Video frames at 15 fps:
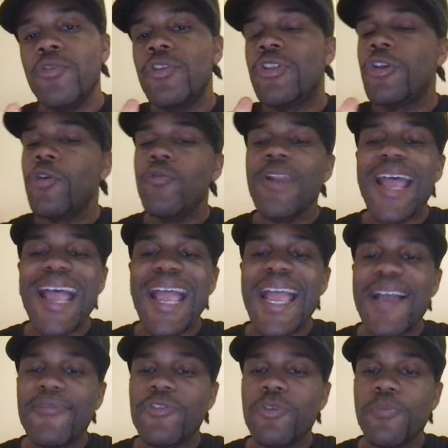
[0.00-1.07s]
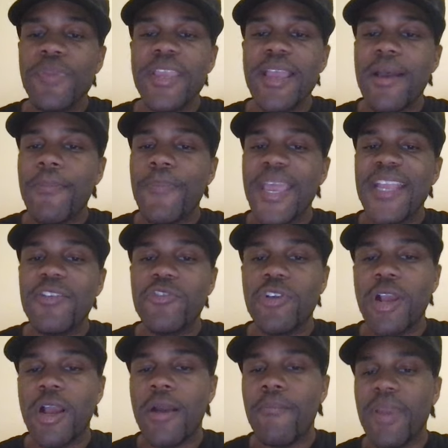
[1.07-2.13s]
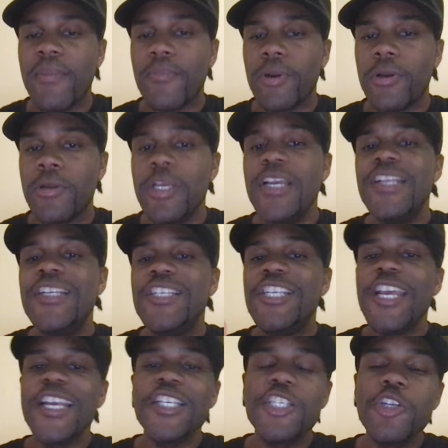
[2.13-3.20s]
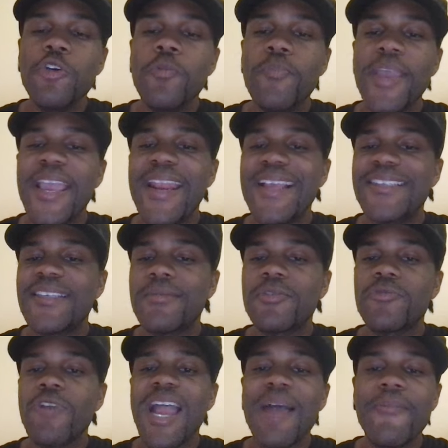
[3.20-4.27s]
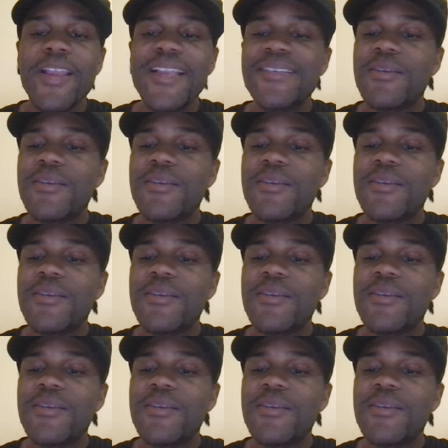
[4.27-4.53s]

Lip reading: do not have to be a Patreon member. Just you being a subscriber and